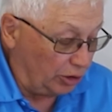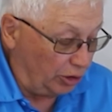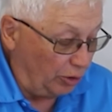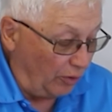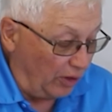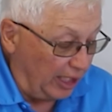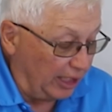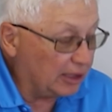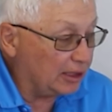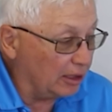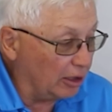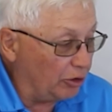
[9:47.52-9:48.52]
two
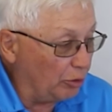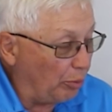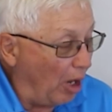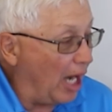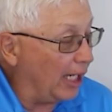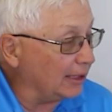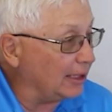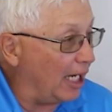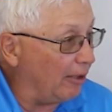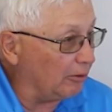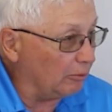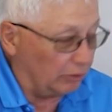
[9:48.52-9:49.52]
things, the two products
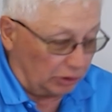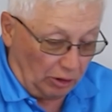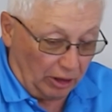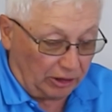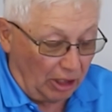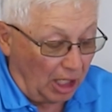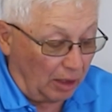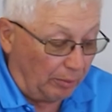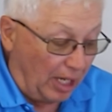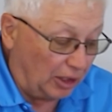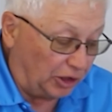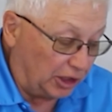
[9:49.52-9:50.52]
I was going to talk
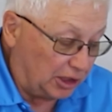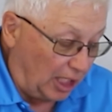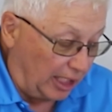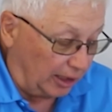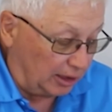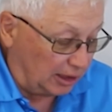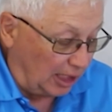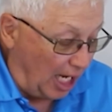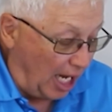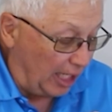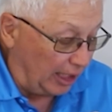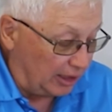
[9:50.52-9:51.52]
about, just like
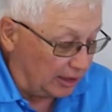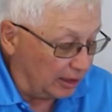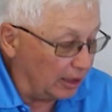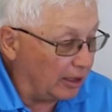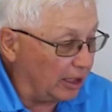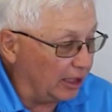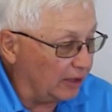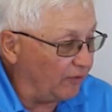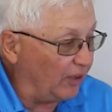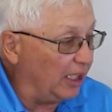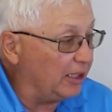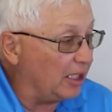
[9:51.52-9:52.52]
Scott, is these
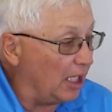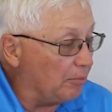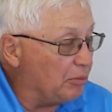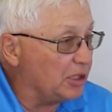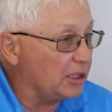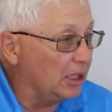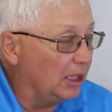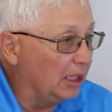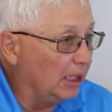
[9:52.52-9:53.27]
feed tubs.